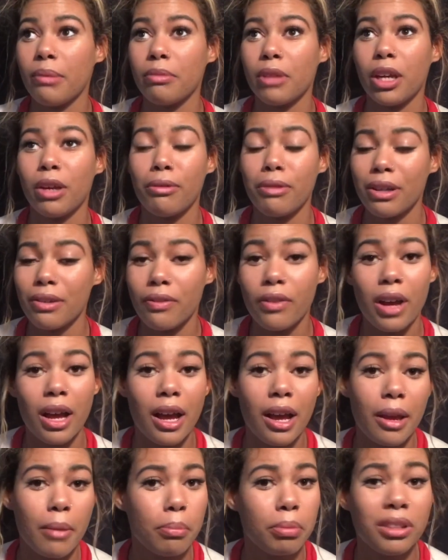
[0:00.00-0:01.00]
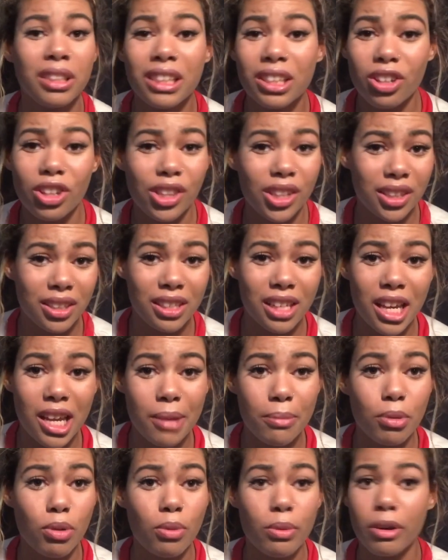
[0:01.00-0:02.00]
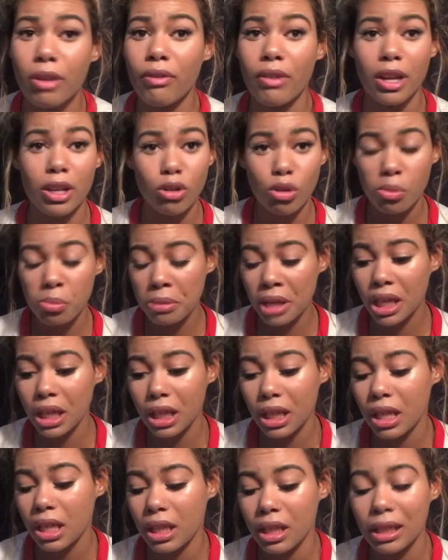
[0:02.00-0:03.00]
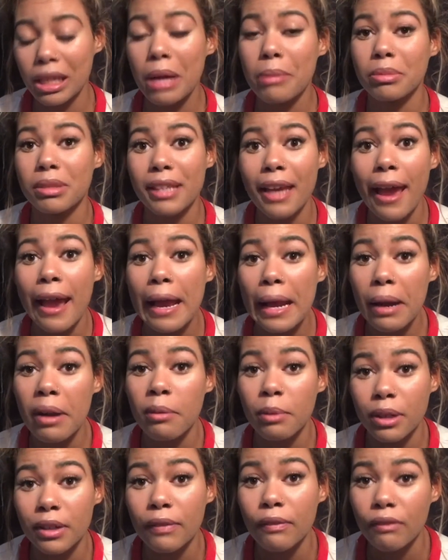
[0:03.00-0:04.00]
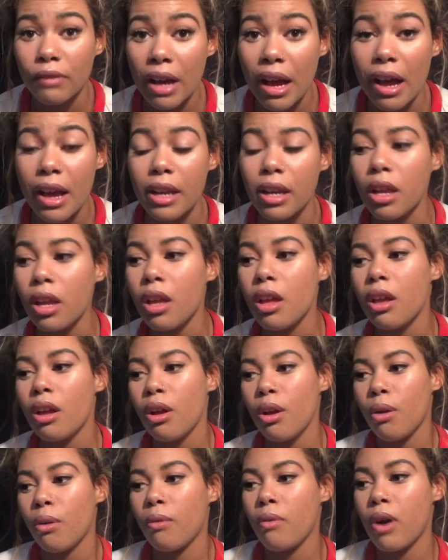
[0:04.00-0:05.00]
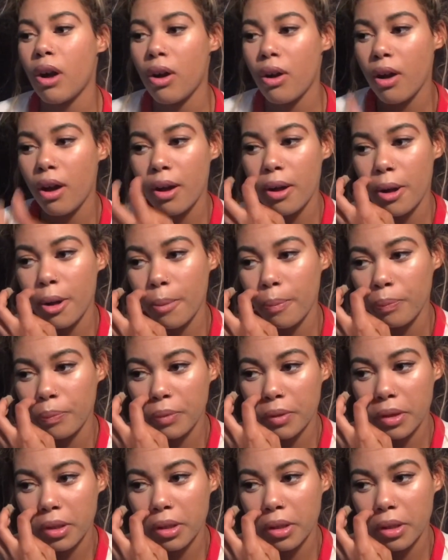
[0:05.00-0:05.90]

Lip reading: I'm like, what if I bleed on this table? What if I don't make it? Like, I'm terrified. Well,